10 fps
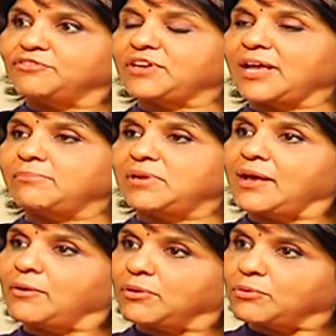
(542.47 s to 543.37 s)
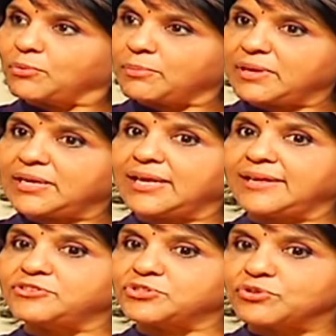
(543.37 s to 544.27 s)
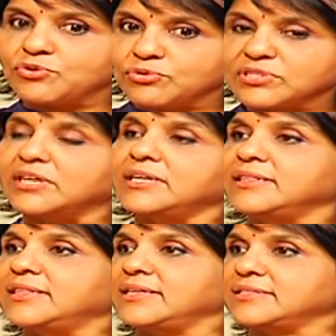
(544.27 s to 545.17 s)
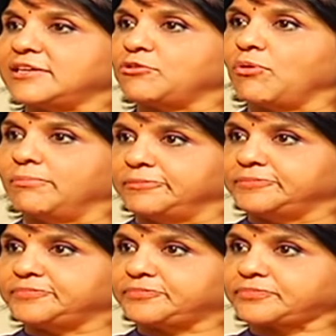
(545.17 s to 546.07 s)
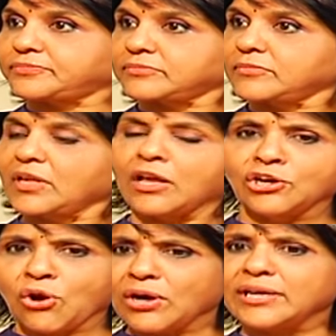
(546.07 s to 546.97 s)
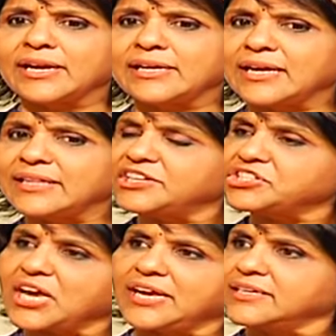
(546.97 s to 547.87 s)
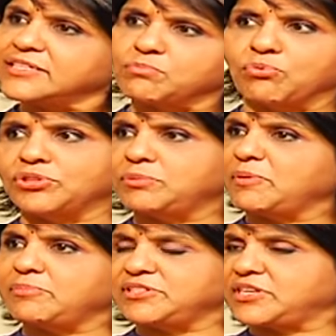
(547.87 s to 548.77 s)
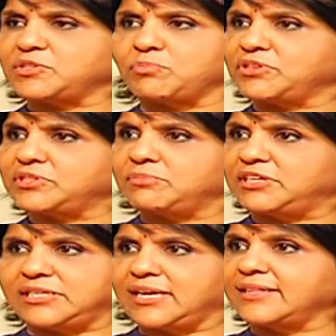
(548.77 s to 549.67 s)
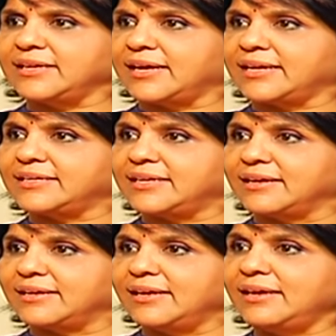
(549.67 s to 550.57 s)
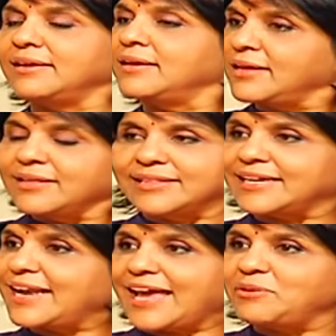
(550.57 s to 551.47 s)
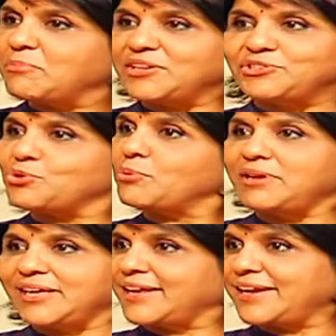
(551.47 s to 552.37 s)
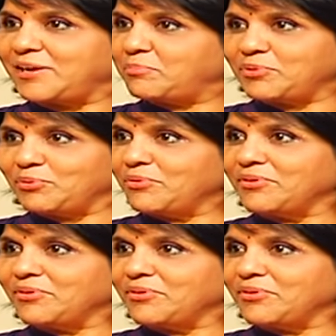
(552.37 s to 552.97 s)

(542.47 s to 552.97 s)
of time la, woman needs to do certain things at home. Long run la, the child is both people's responsibility. Adi correct gaani. That 9 months nobody can help you.